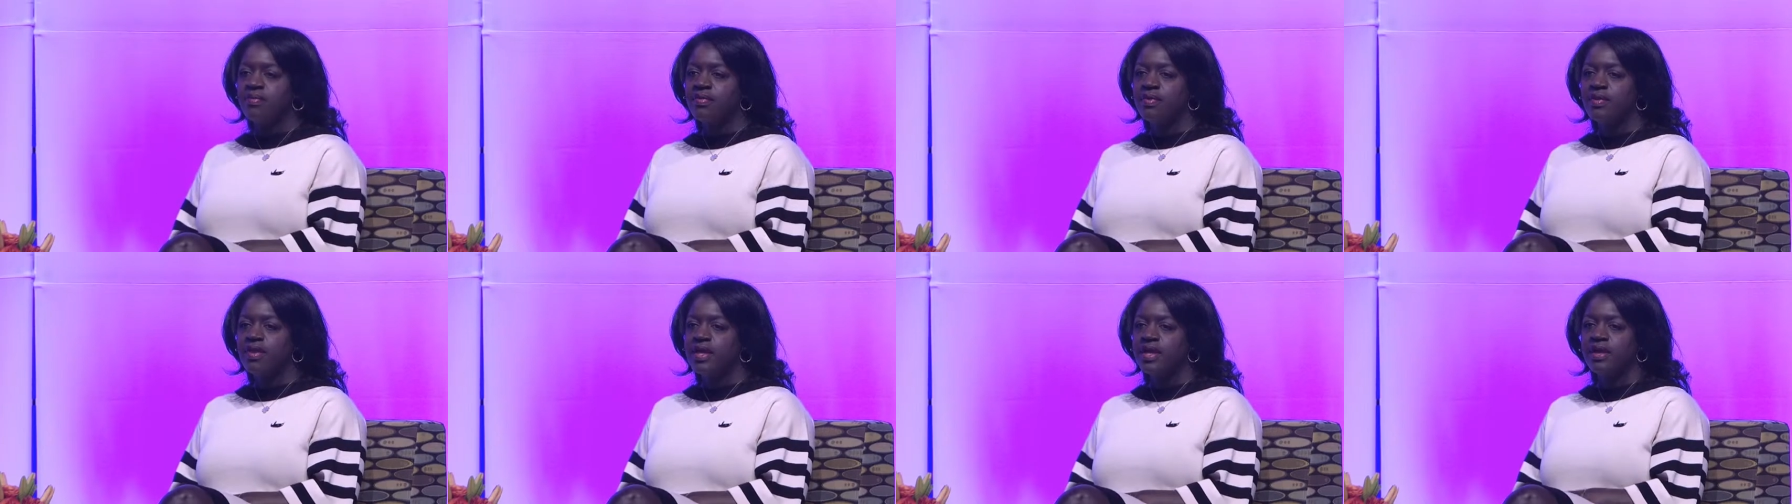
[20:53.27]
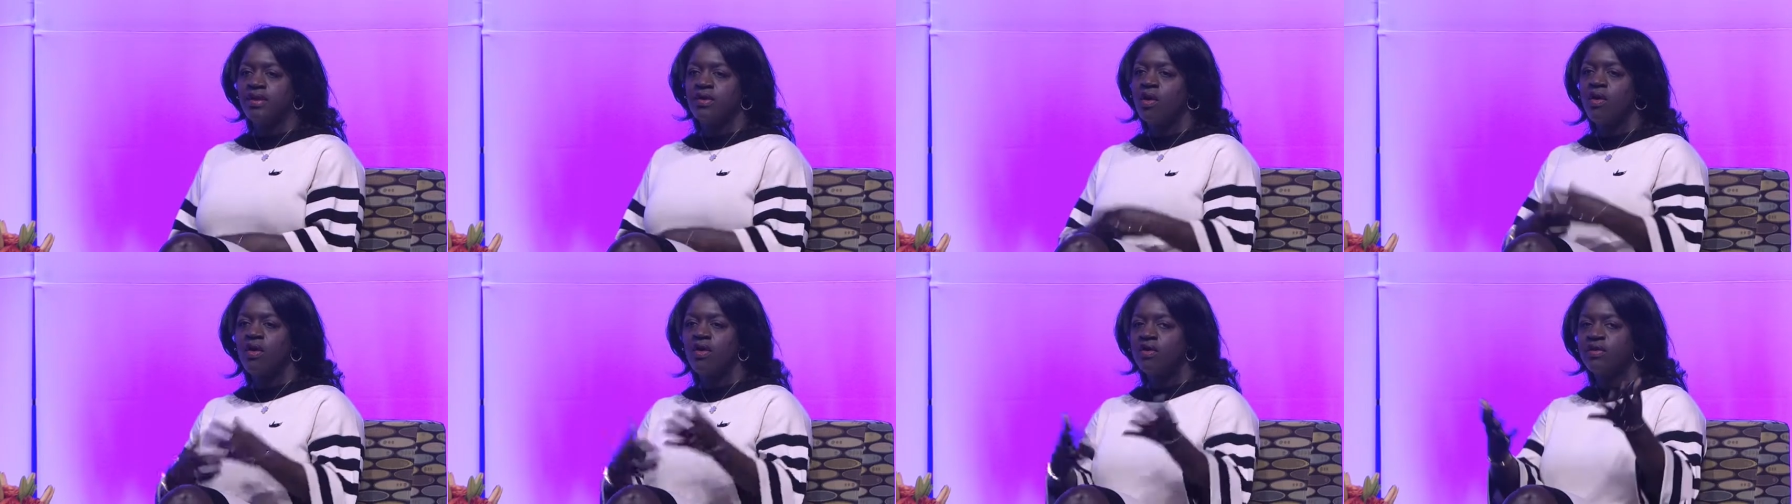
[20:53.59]
like
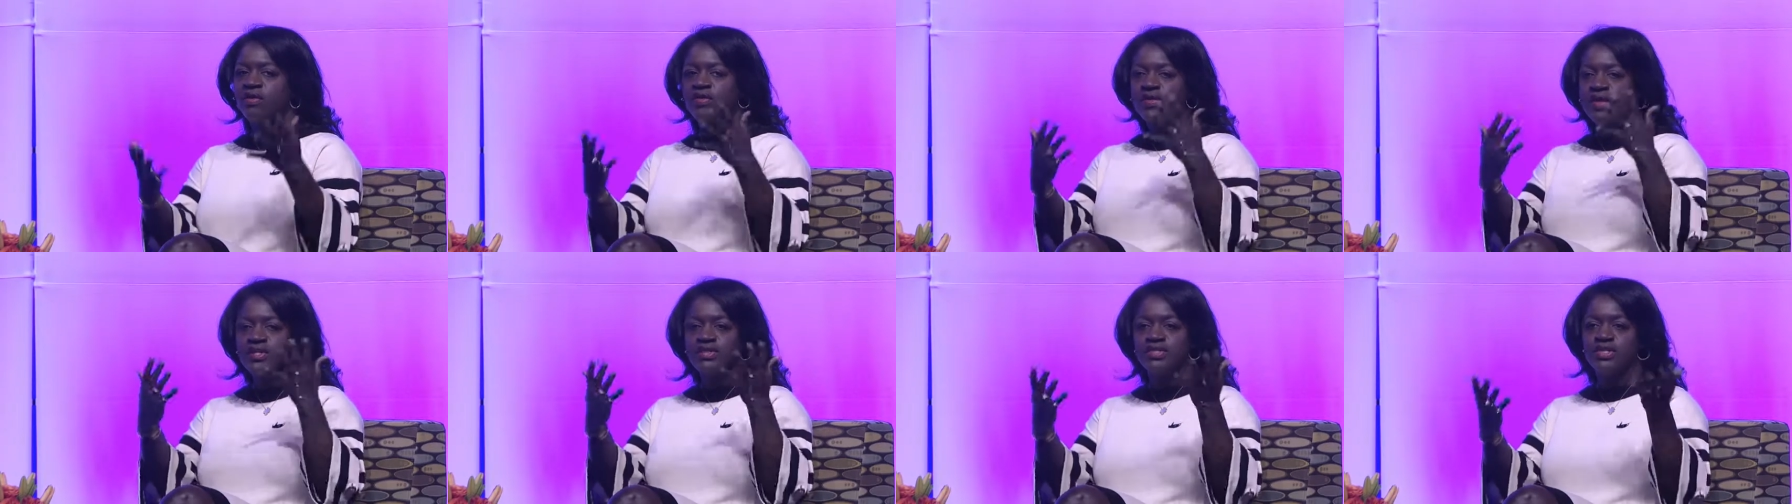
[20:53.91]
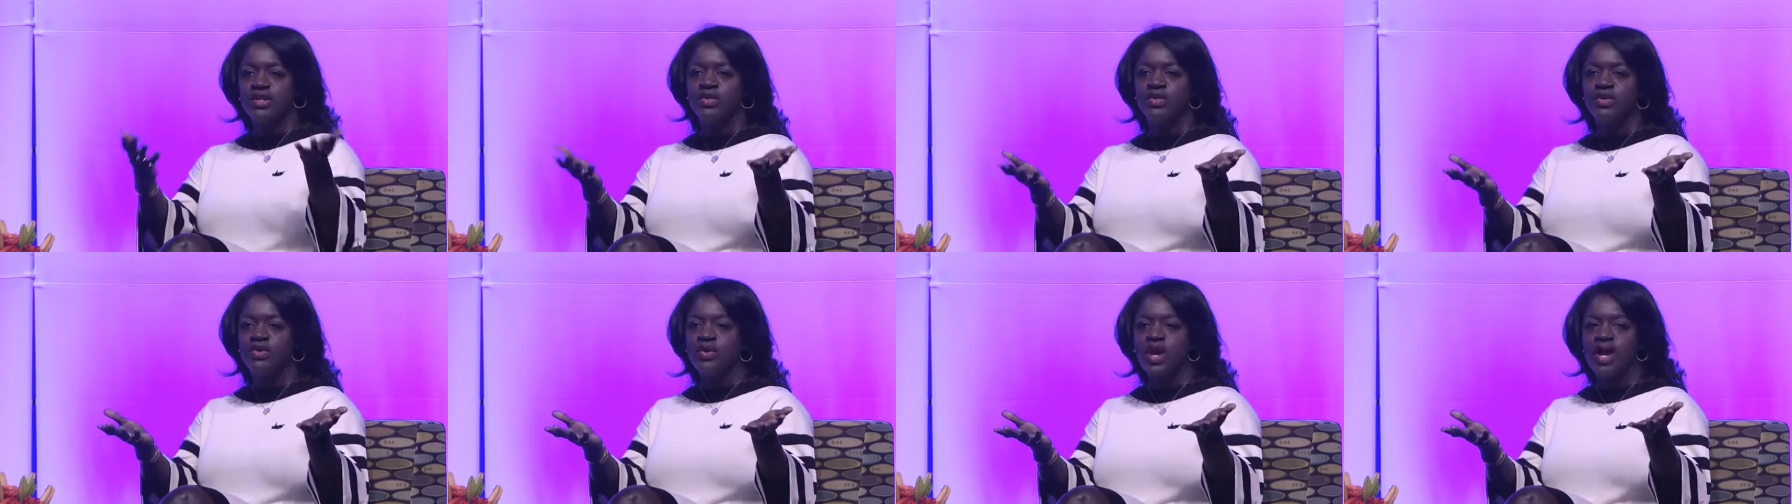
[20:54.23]
all the things
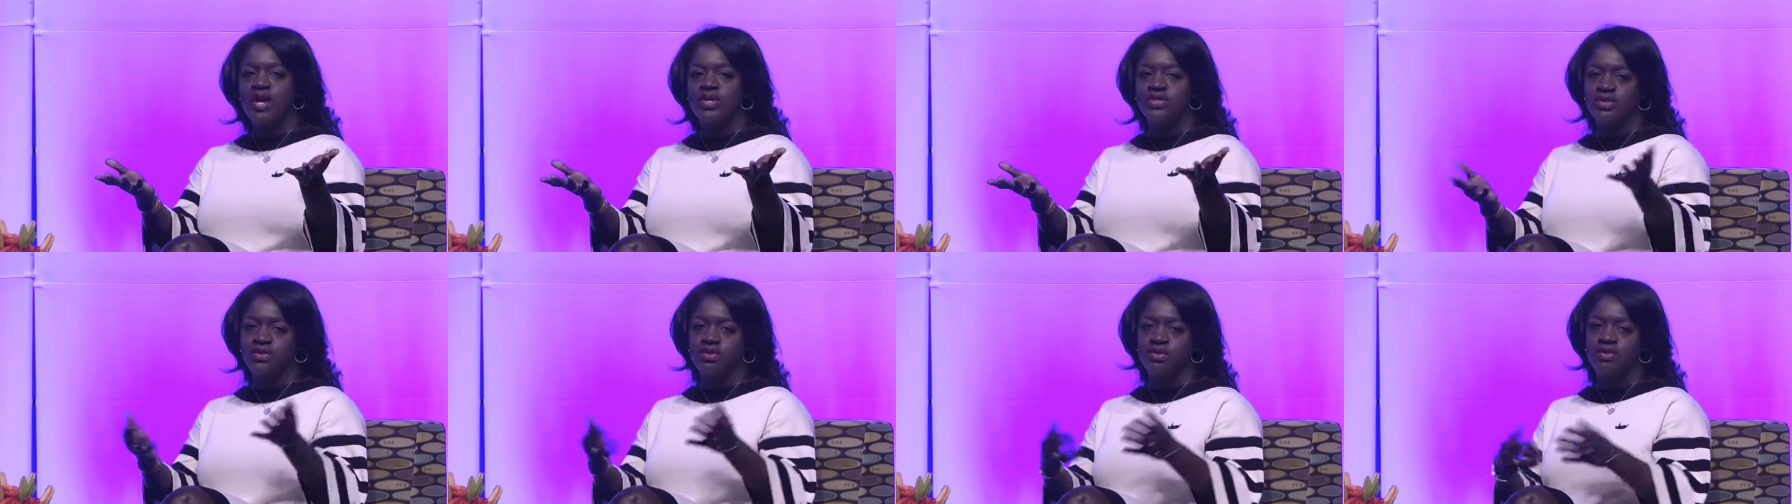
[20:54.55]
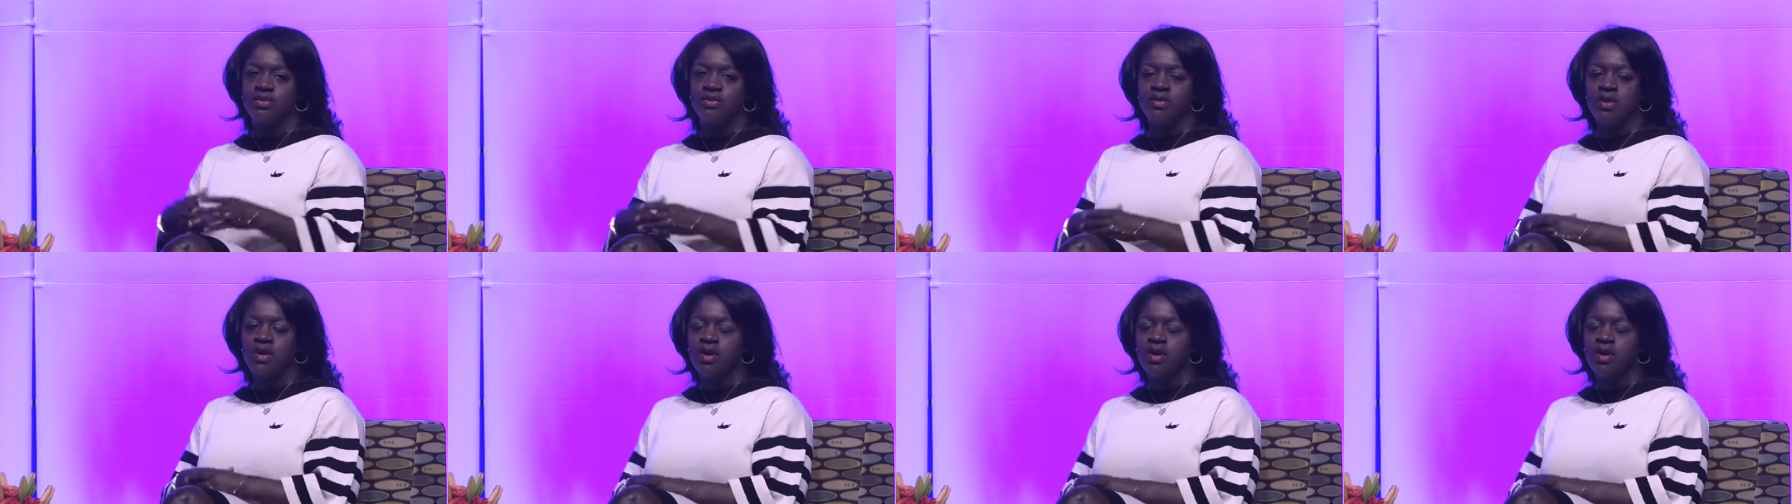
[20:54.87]
that you guys are,